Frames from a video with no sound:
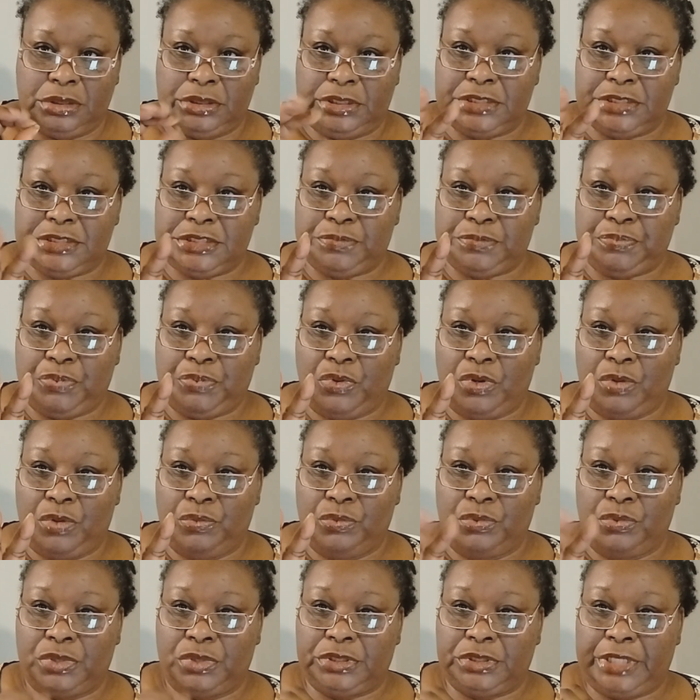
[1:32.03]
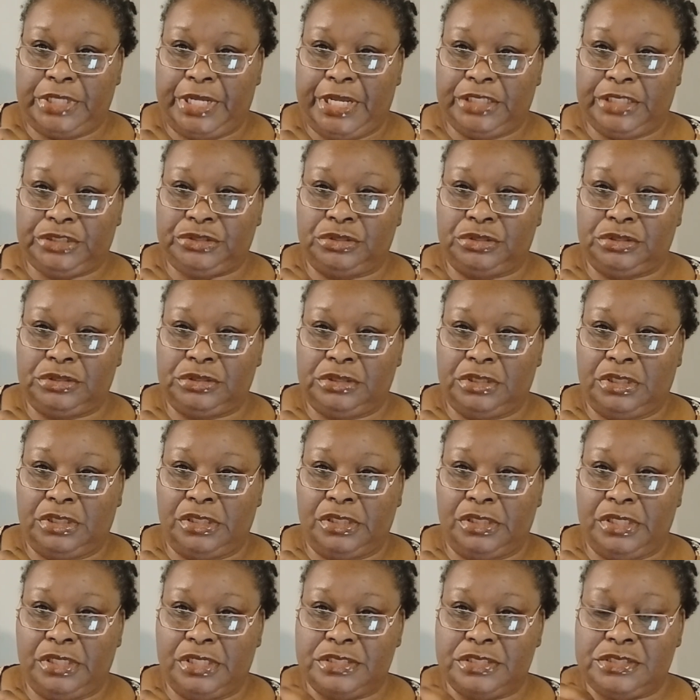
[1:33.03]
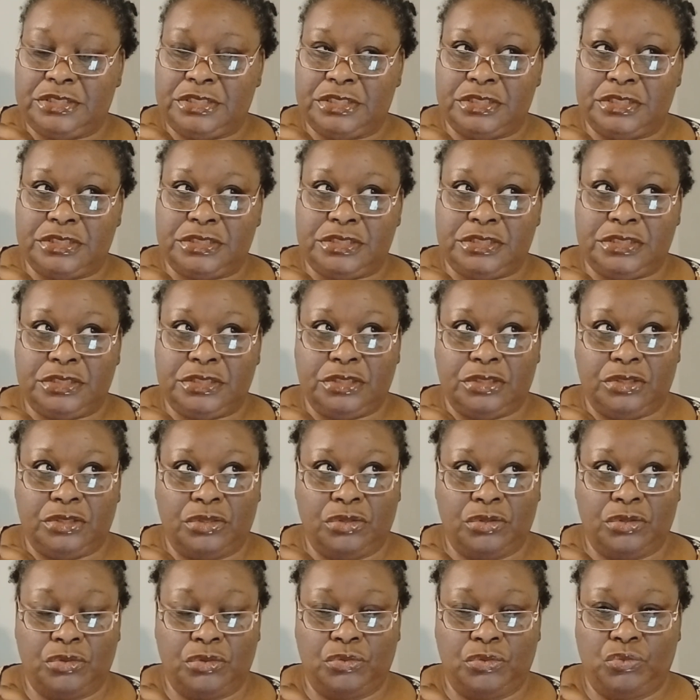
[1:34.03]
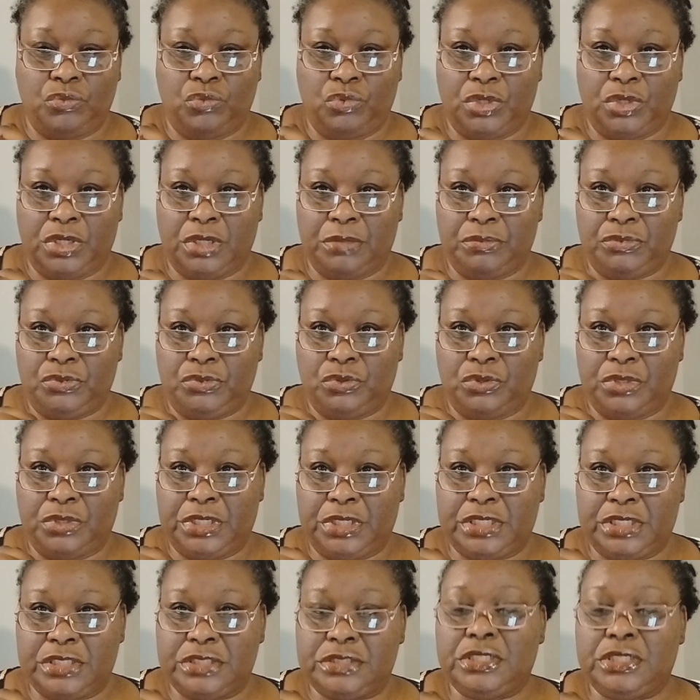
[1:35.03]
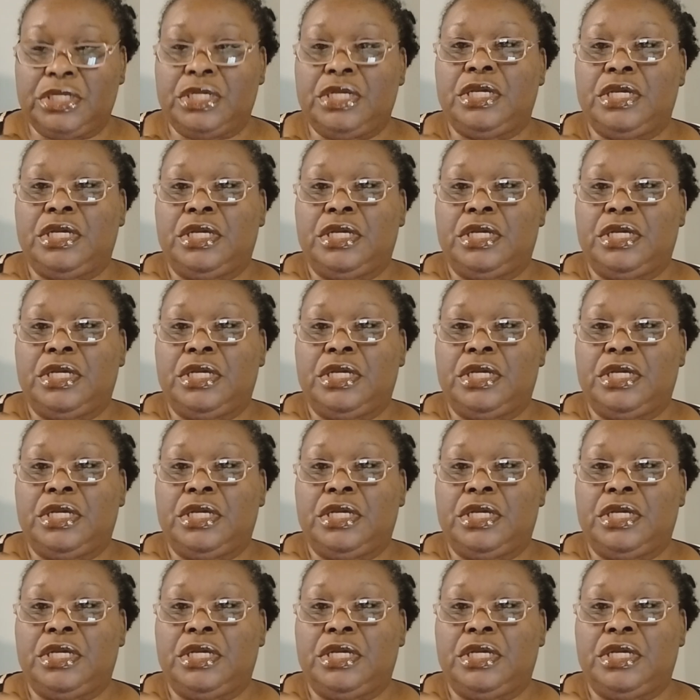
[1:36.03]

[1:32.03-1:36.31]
this is part one, actually. And this is what I'm doing is